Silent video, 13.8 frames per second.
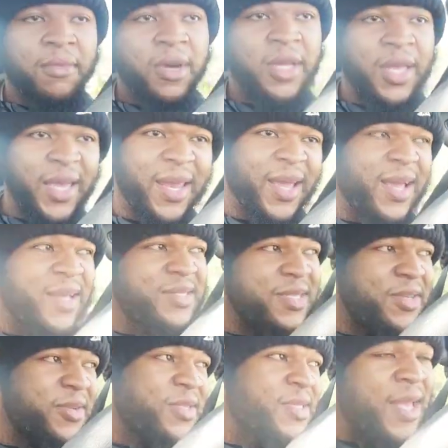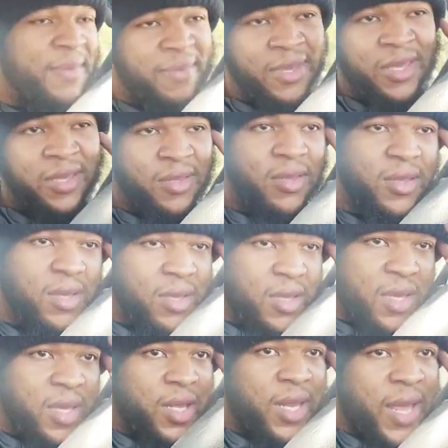but yeah, like I continue to say,
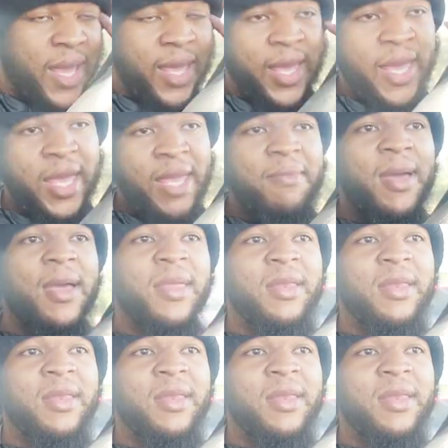man, like he, you